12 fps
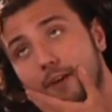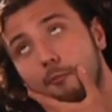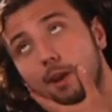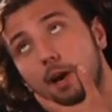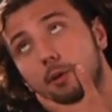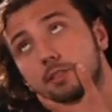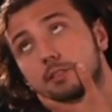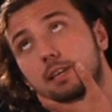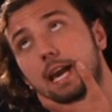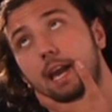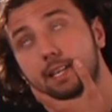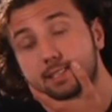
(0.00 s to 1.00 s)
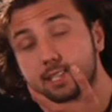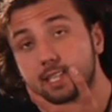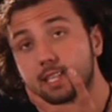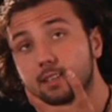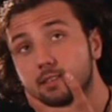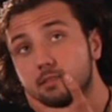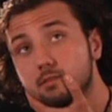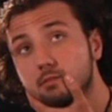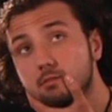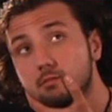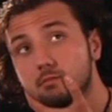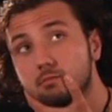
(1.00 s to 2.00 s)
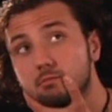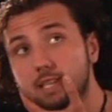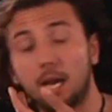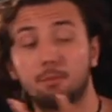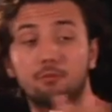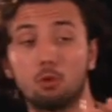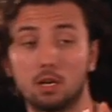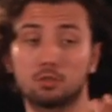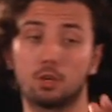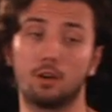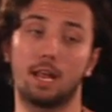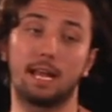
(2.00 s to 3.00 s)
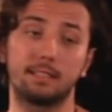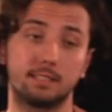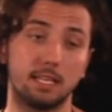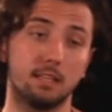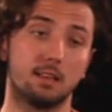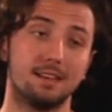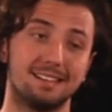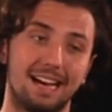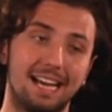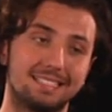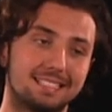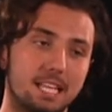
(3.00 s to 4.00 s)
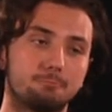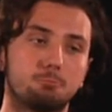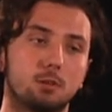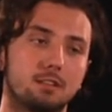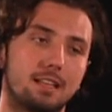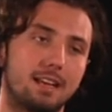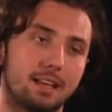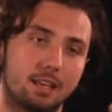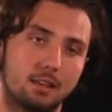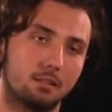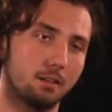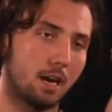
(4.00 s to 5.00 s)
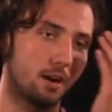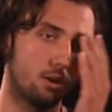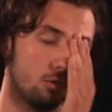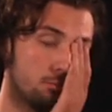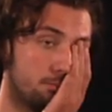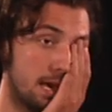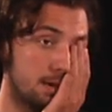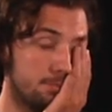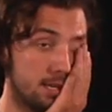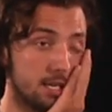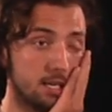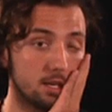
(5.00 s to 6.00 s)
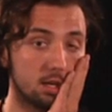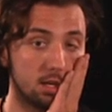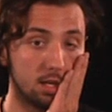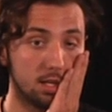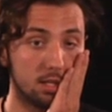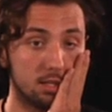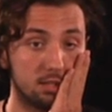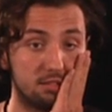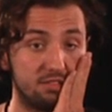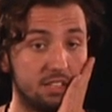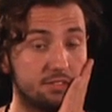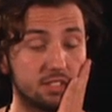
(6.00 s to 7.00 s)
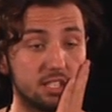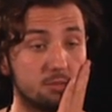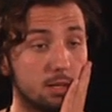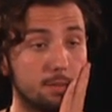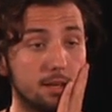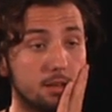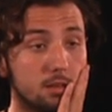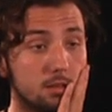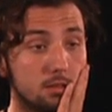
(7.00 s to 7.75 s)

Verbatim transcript: was 18, yeah, before I turned 18, I had slept with like, I don't know, maybe 50 women.